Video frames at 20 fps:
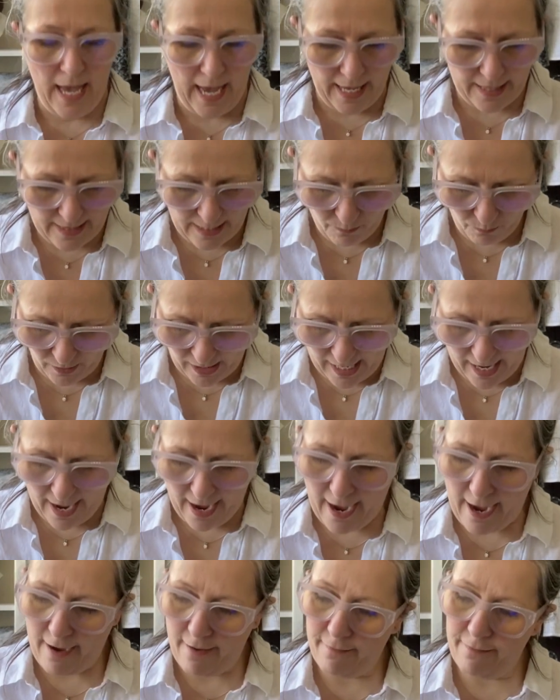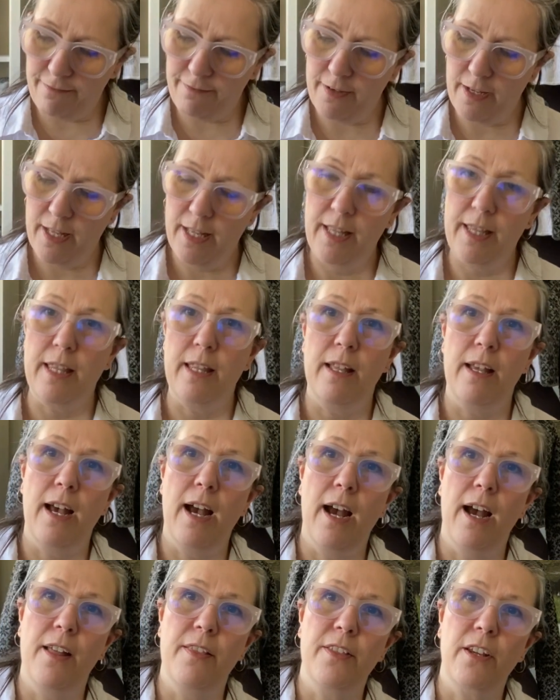and then we have
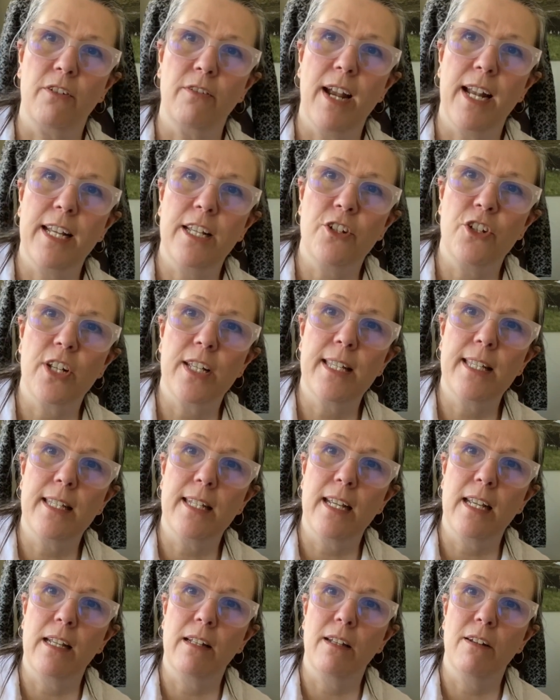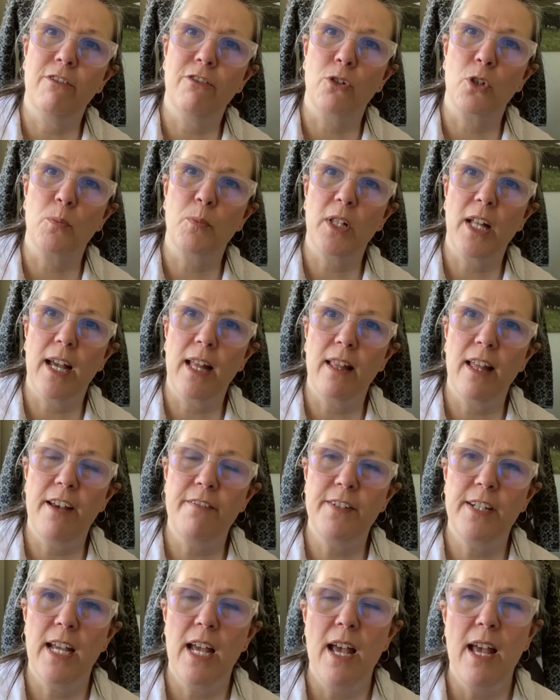the Granite just in 4-ply
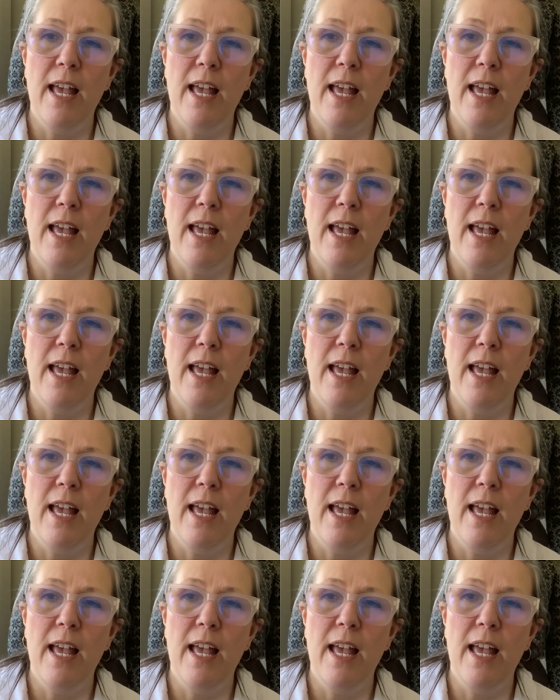left.